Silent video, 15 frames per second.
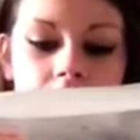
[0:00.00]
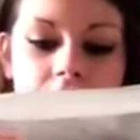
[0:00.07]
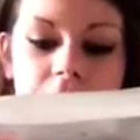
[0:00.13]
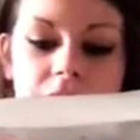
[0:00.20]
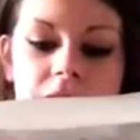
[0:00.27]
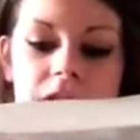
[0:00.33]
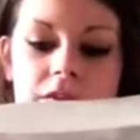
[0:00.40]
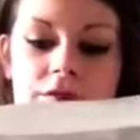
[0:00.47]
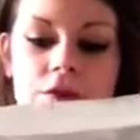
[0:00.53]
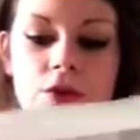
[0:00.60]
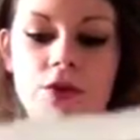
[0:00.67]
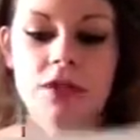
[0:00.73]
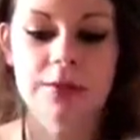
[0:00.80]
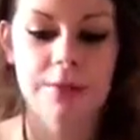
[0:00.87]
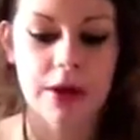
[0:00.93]
Now they are
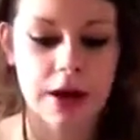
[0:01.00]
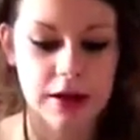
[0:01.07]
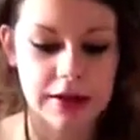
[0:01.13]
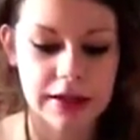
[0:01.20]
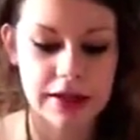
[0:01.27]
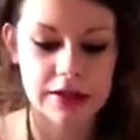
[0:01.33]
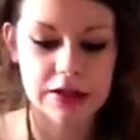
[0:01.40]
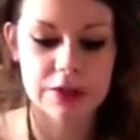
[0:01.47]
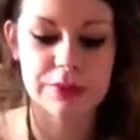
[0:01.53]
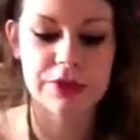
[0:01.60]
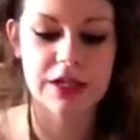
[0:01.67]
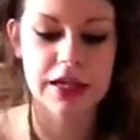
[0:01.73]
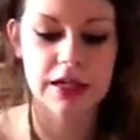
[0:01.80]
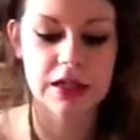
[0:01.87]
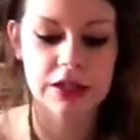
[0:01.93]
forced apart again to
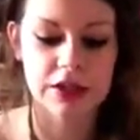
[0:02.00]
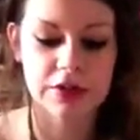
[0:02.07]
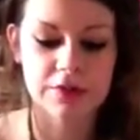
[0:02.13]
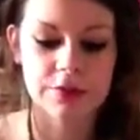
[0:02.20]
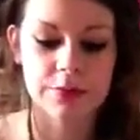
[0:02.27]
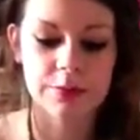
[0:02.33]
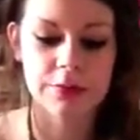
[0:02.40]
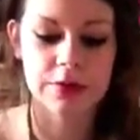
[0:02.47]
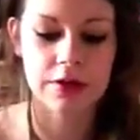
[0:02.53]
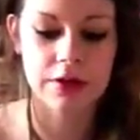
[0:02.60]
protect Luce from